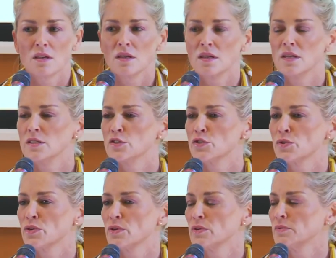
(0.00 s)
It is
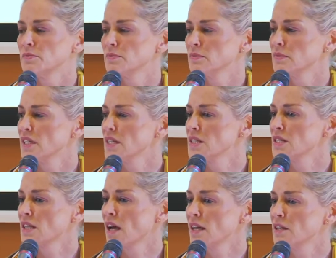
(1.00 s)
true that
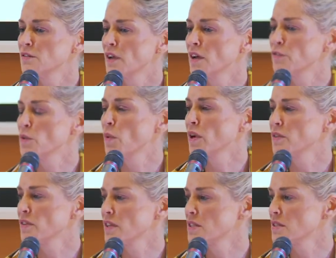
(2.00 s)
inside of every one
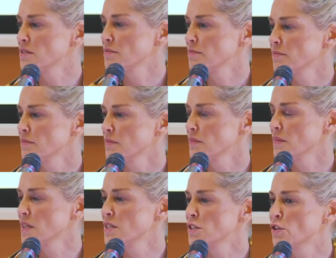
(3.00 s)
of us
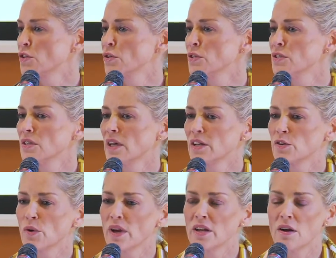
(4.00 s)
is a good and
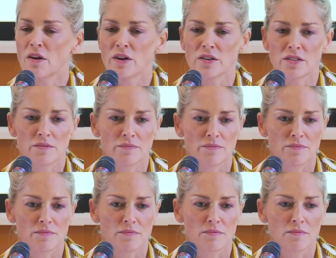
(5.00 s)
great heart.
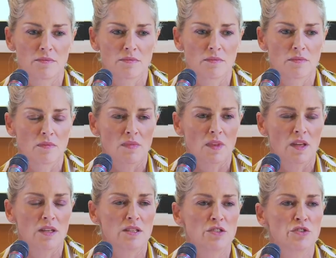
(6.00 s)

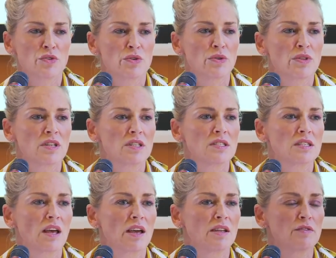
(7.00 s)
It is true that
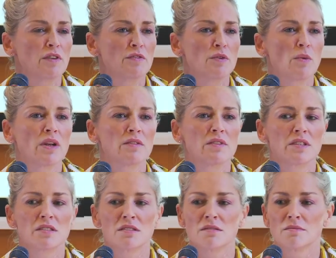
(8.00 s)
inside of every one of
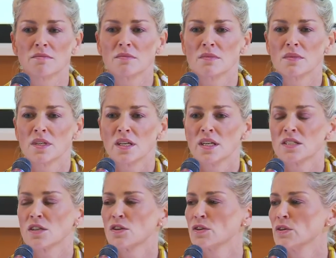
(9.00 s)
us
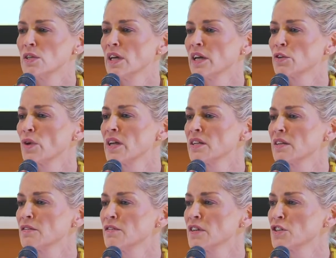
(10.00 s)
is a good and great
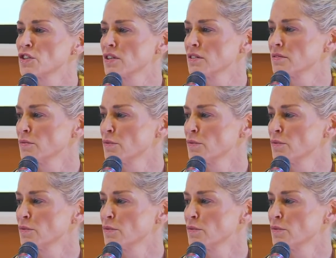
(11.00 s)
conviction